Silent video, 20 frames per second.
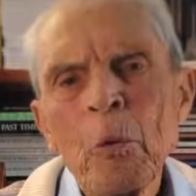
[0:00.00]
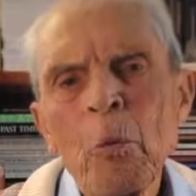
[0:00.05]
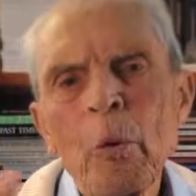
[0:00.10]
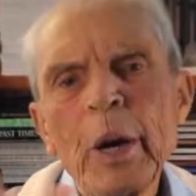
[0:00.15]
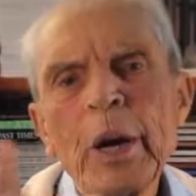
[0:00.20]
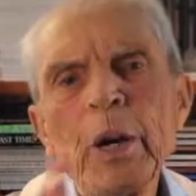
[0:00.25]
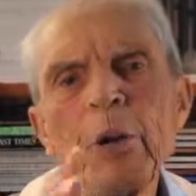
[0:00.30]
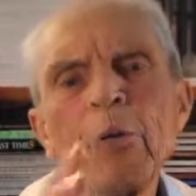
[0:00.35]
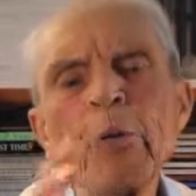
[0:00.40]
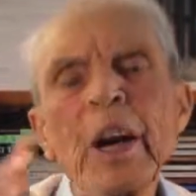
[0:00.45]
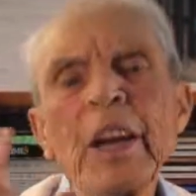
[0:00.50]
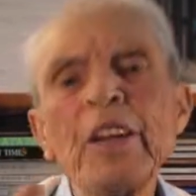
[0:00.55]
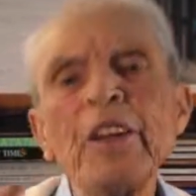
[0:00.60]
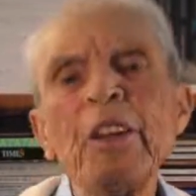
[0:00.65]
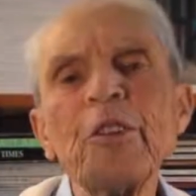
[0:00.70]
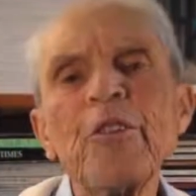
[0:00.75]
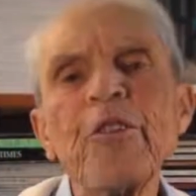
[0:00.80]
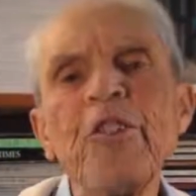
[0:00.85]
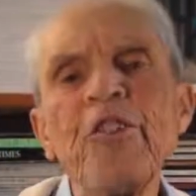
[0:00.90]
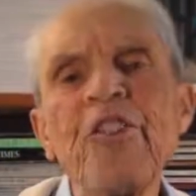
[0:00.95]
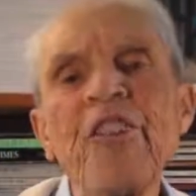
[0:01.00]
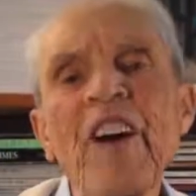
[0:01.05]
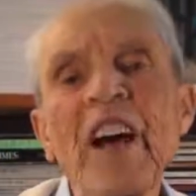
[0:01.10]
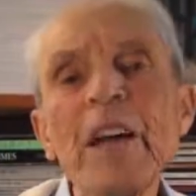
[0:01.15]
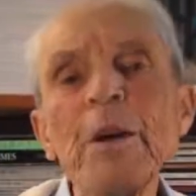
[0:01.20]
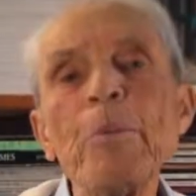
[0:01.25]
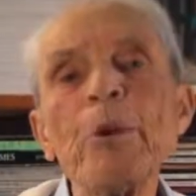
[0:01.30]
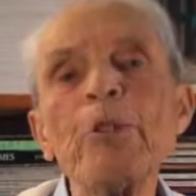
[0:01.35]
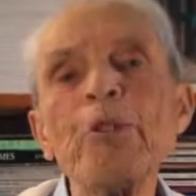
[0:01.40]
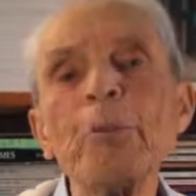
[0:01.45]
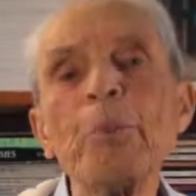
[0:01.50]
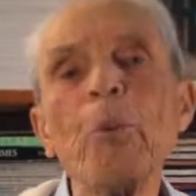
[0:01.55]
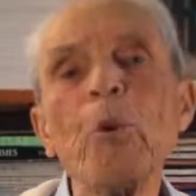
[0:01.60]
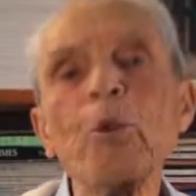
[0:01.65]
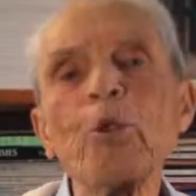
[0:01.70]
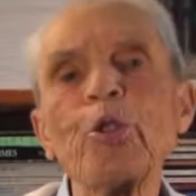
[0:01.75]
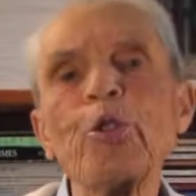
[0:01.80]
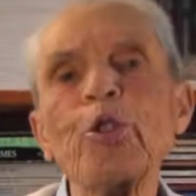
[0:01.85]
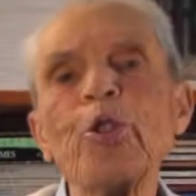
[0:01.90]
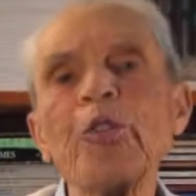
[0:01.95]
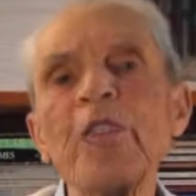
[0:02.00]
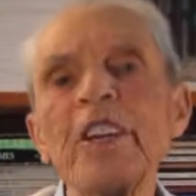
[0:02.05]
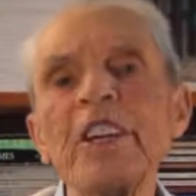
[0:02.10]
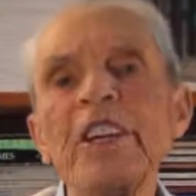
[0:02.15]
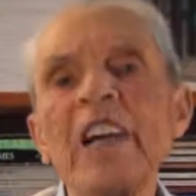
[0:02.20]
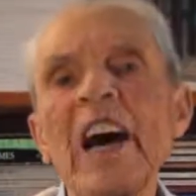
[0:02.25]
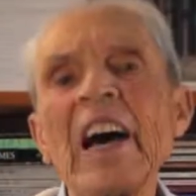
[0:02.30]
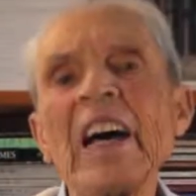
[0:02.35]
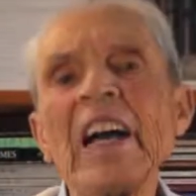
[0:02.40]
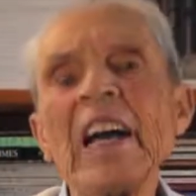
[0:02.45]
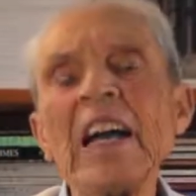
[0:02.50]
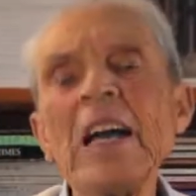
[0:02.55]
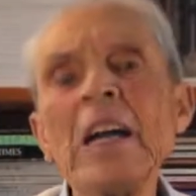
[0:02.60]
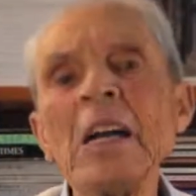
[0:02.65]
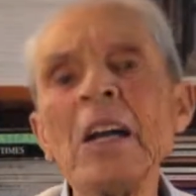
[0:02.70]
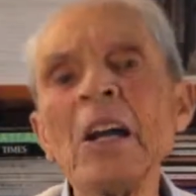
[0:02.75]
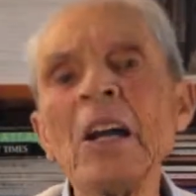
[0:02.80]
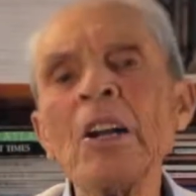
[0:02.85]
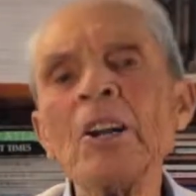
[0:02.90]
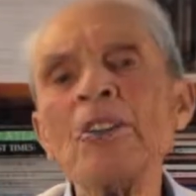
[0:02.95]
when he read the famous books of the day,